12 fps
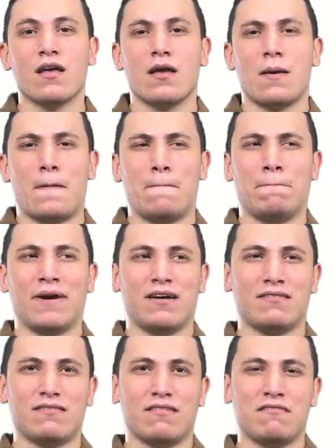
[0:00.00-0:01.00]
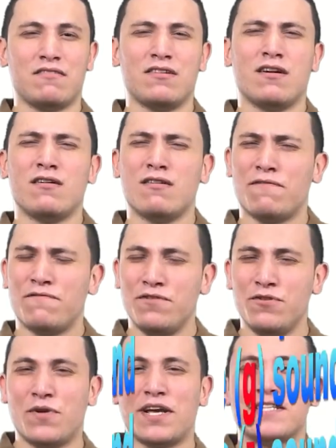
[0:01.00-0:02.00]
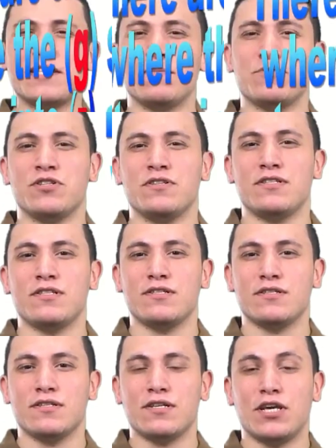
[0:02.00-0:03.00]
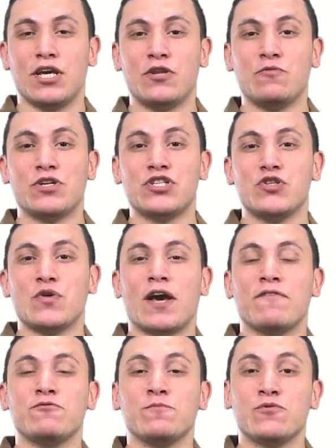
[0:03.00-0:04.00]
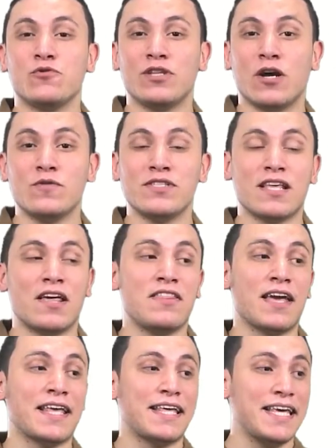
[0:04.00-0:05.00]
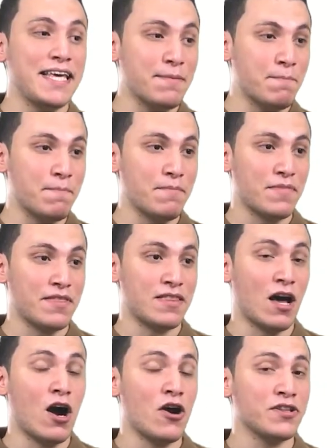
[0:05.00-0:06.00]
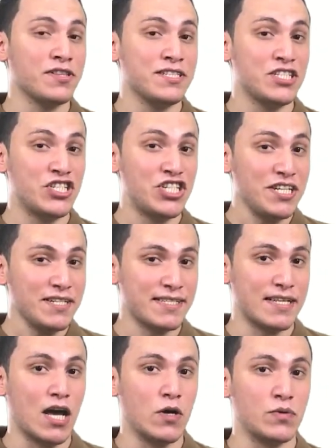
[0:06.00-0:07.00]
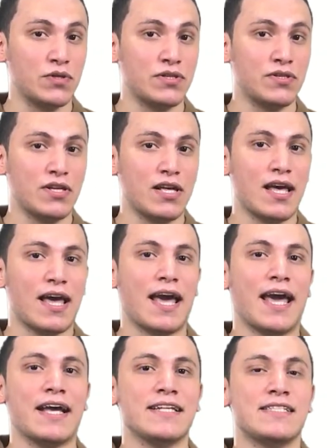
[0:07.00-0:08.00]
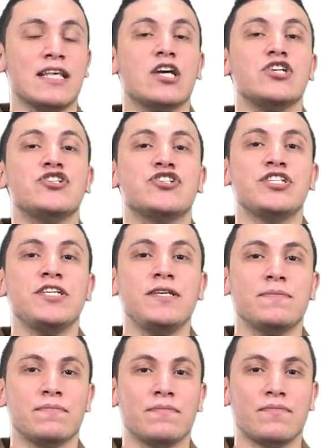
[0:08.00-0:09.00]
But there are a few exceptions in which you have to pronounce the gim, the hard G sound, as jim,